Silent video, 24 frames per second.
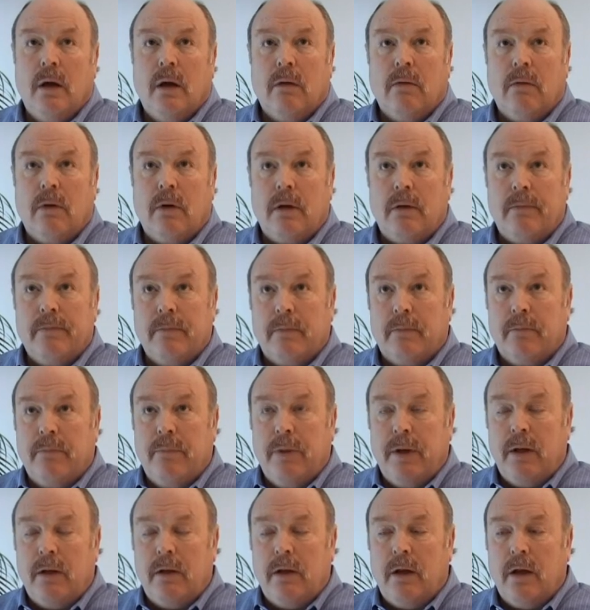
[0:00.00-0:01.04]
Well,
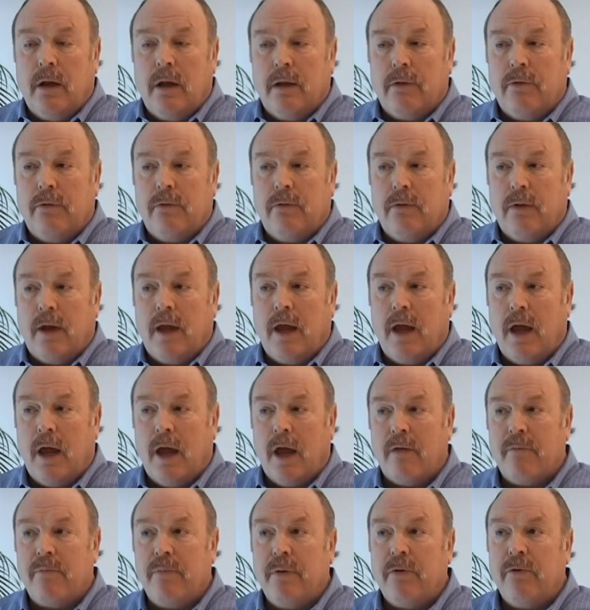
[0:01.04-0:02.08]
being that I
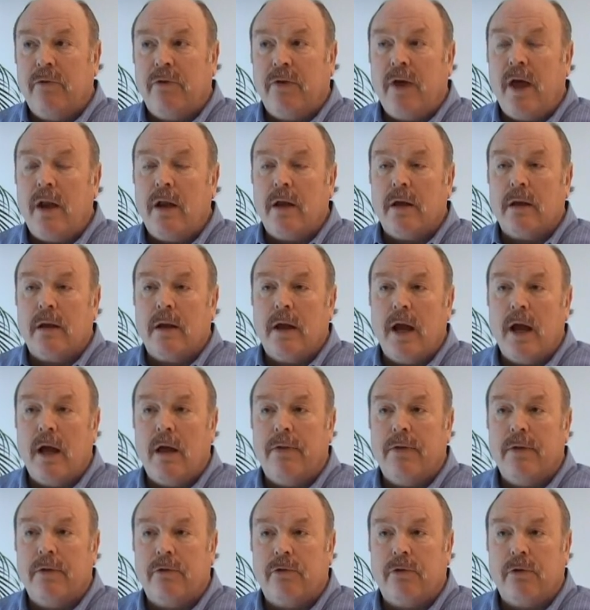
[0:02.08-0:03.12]
have been selling
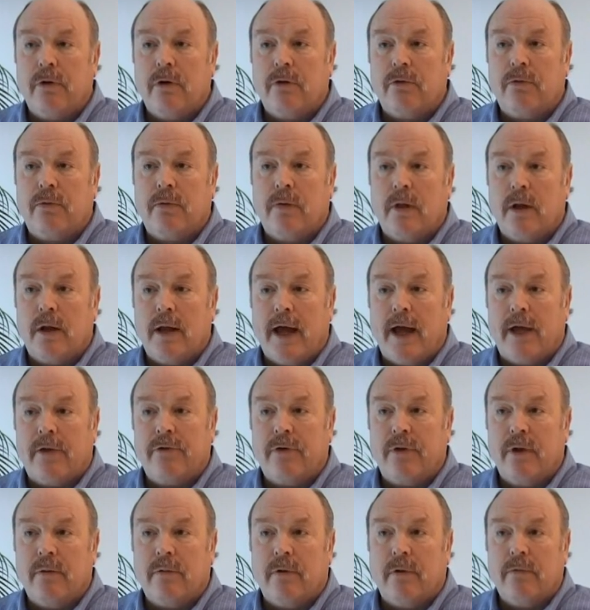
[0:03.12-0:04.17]
health insurance for the
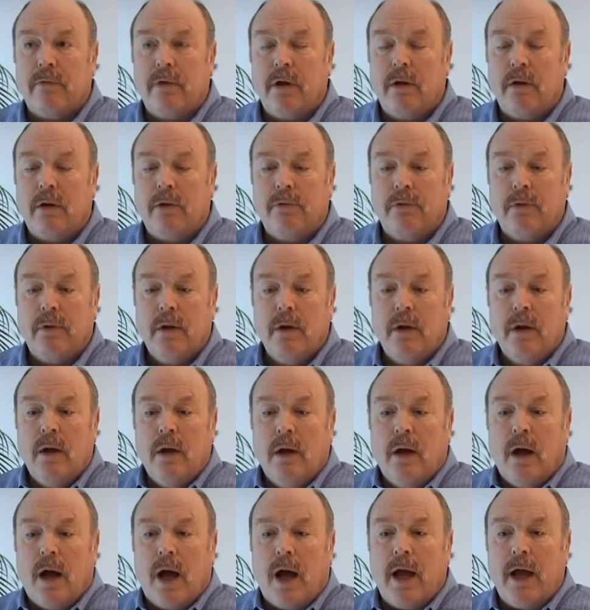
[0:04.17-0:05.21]
last number of years,
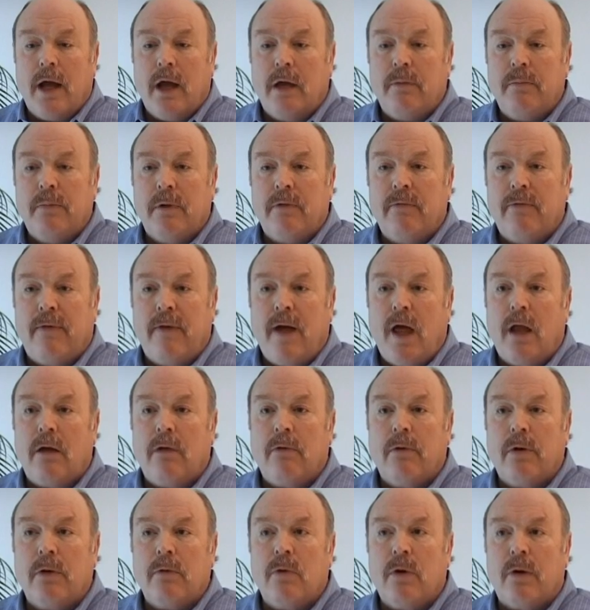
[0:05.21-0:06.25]
I had been
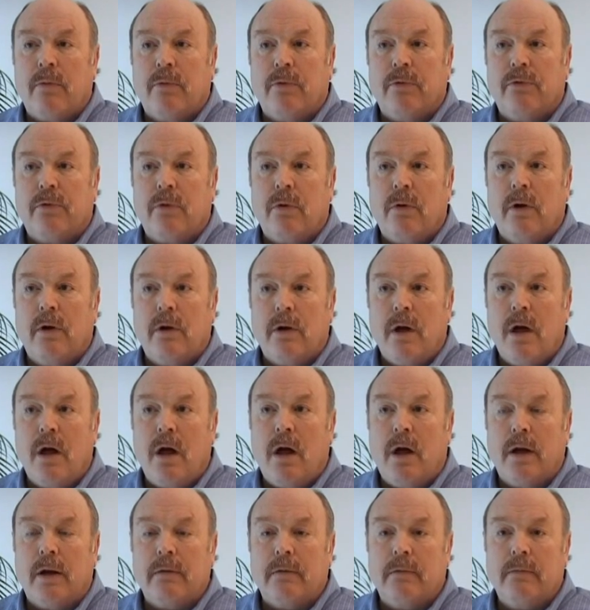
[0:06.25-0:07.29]
following what was going
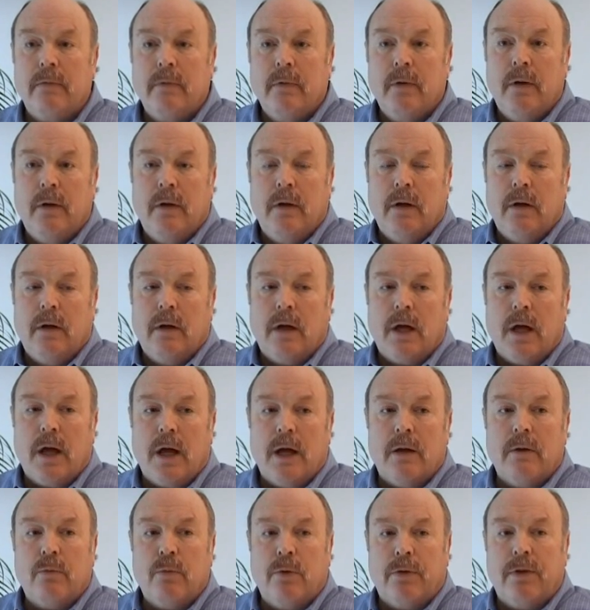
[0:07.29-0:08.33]
on
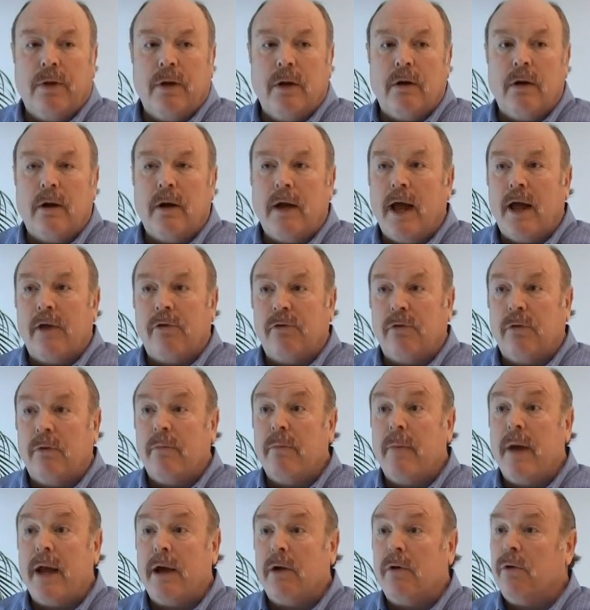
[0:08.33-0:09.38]
with the international
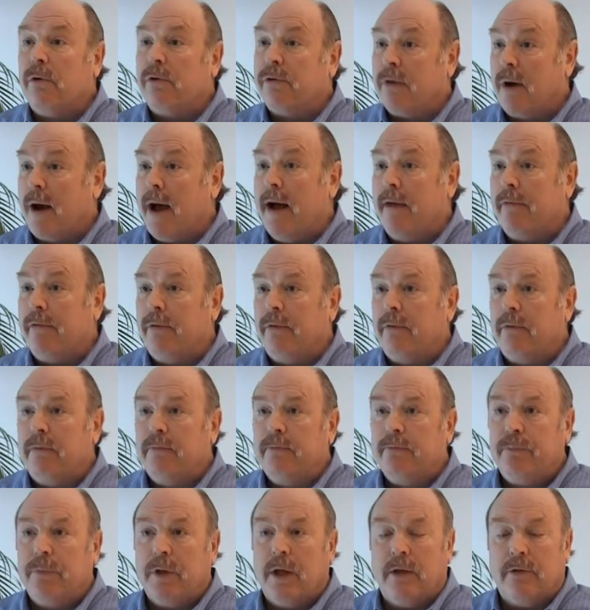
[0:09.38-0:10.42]
medical travel
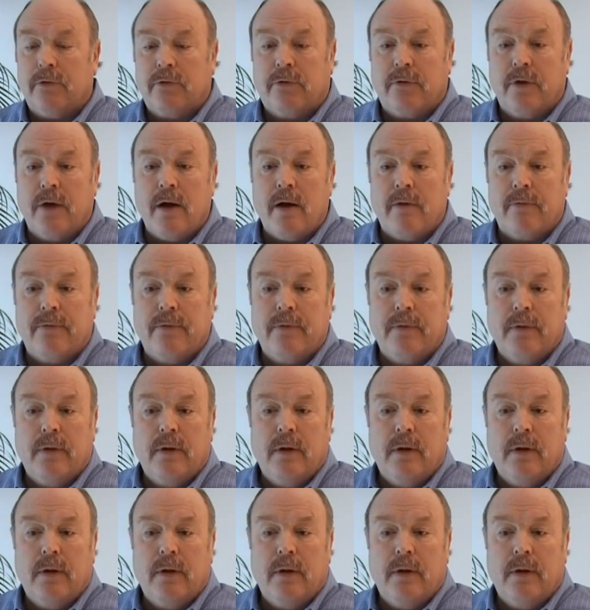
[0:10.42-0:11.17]
itself.